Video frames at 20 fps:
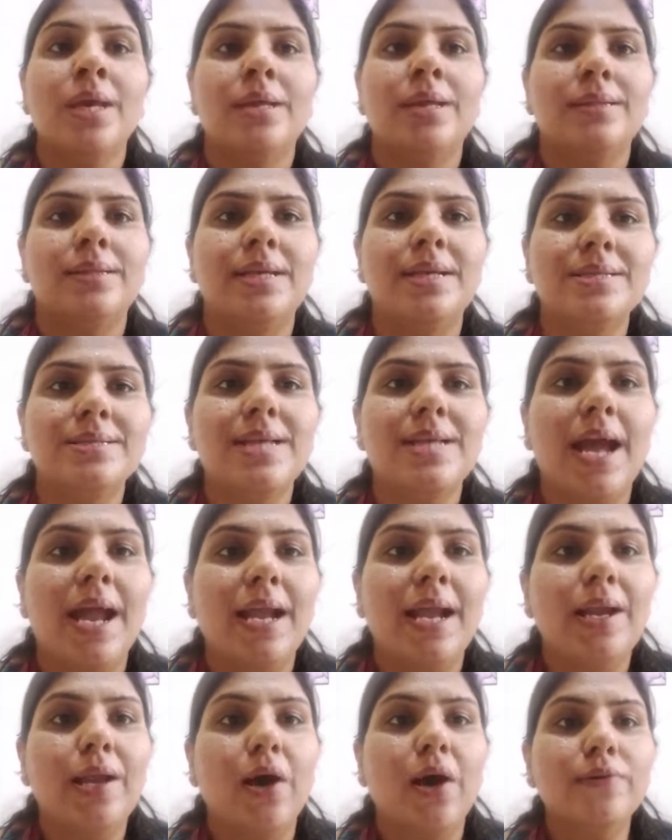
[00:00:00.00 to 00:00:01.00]
this
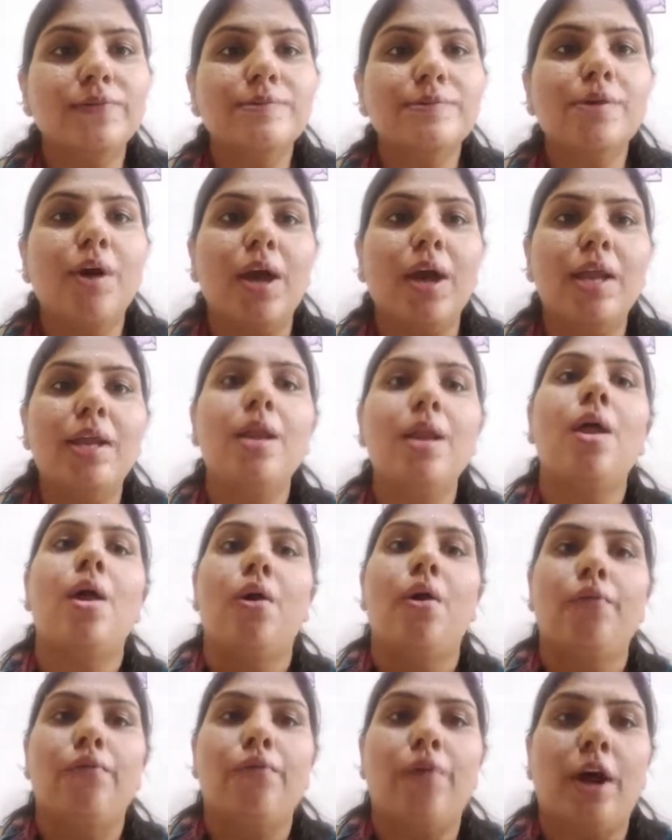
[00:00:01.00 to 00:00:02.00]
kind of soil
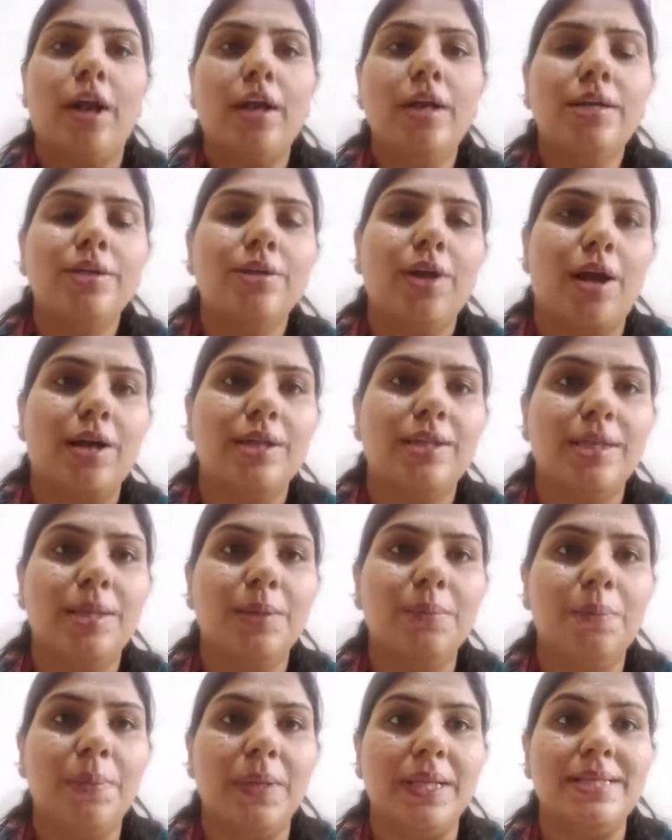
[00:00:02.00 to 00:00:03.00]
for northern
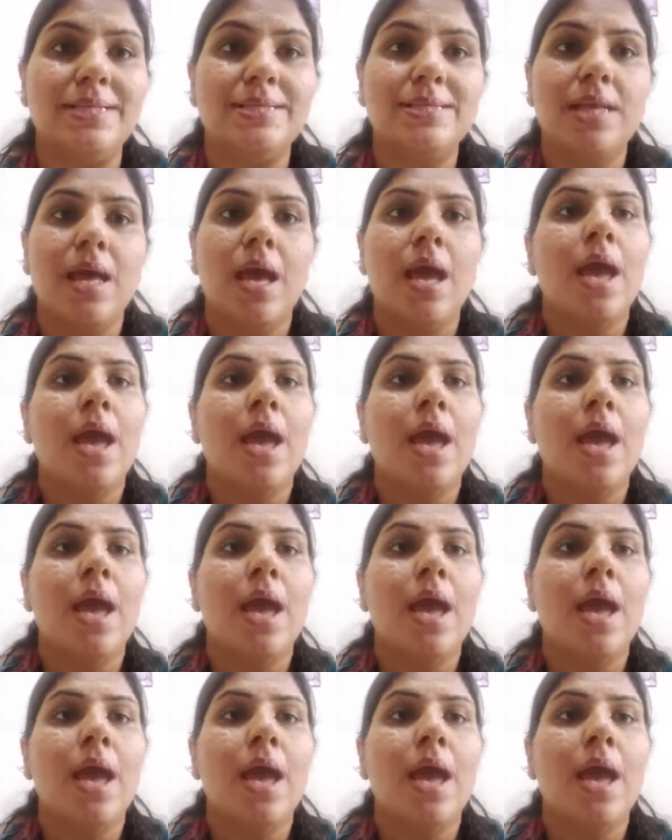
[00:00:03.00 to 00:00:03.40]
plains.